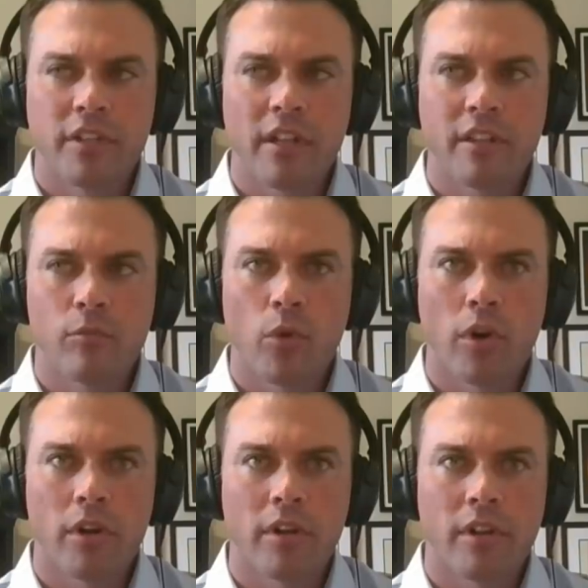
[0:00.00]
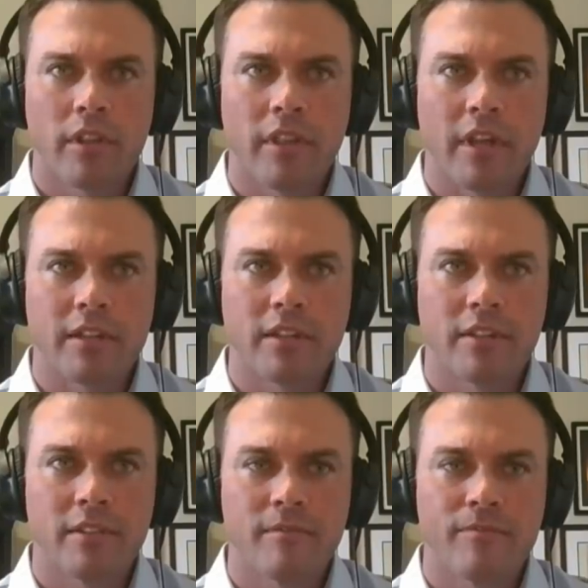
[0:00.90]
nothing more that
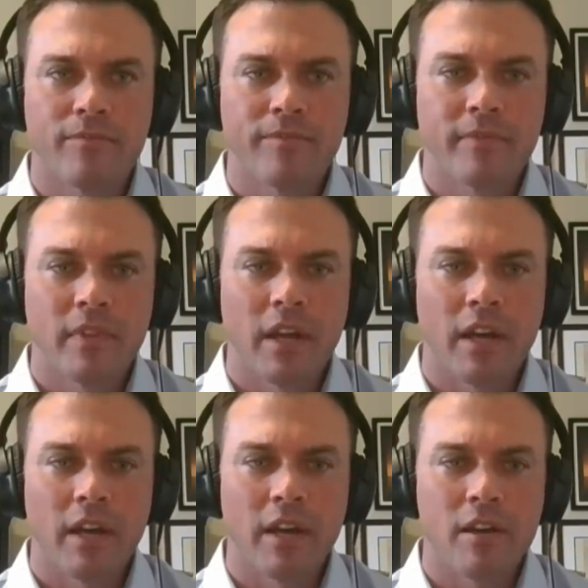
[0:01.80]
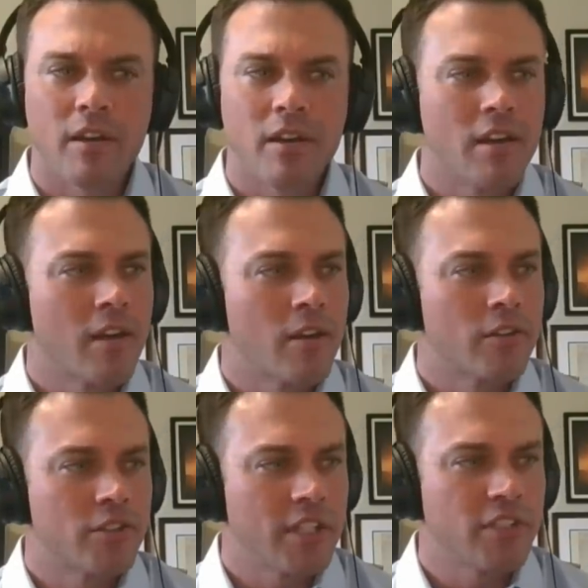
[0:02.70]
uh,
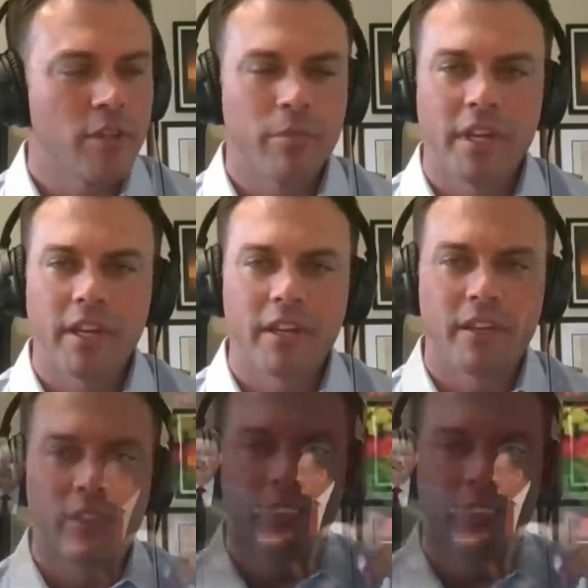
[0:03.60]
Xi Jinping